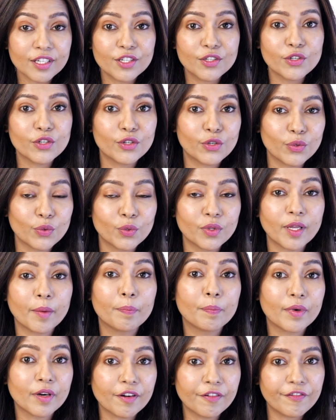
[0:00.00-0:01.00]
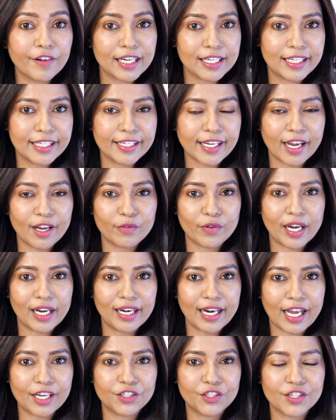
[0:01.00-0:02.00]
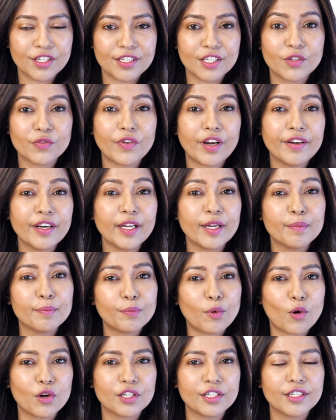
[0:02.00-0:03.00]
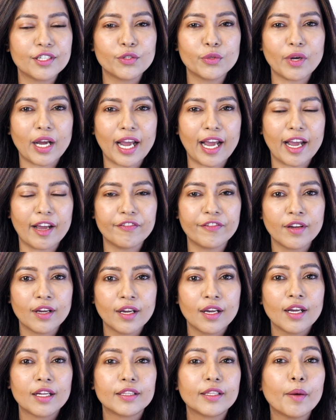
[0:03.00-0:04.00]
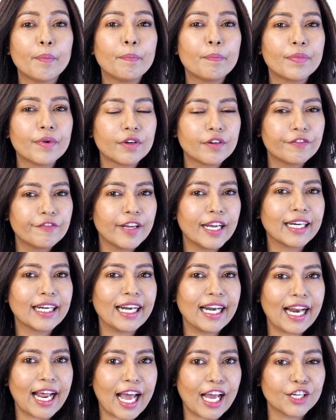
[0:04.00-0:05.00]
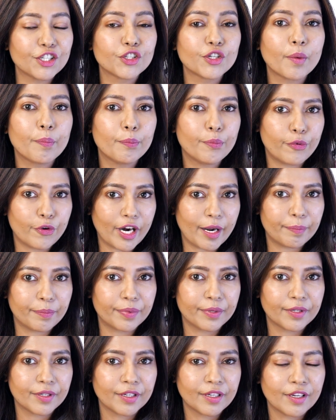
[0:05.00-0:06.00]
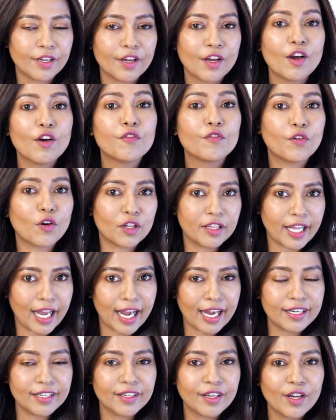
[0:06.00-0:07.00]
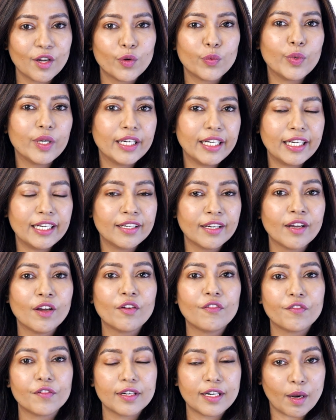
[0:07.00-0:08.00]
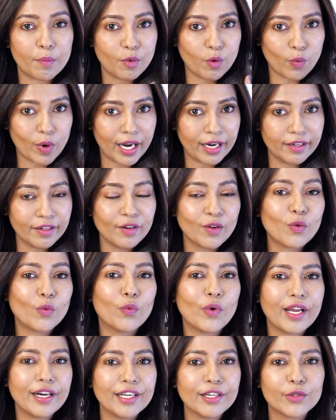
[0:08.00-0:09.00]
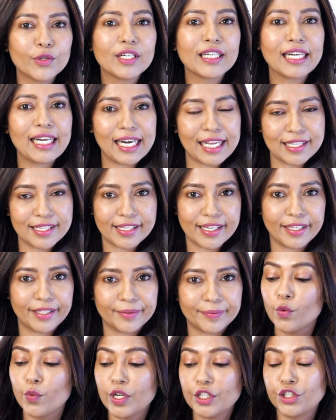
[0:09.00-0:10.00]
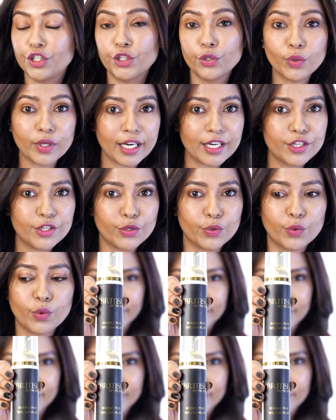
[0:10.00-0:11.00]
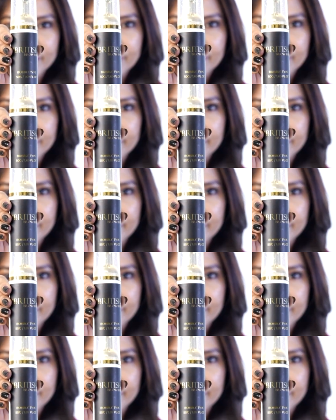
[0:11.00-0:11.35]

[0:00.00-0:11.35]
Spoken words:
to do the perfect DIY lashes, it's very important to have the perfect lash prep. For that, we need number one, very good cleansing, which you can do with British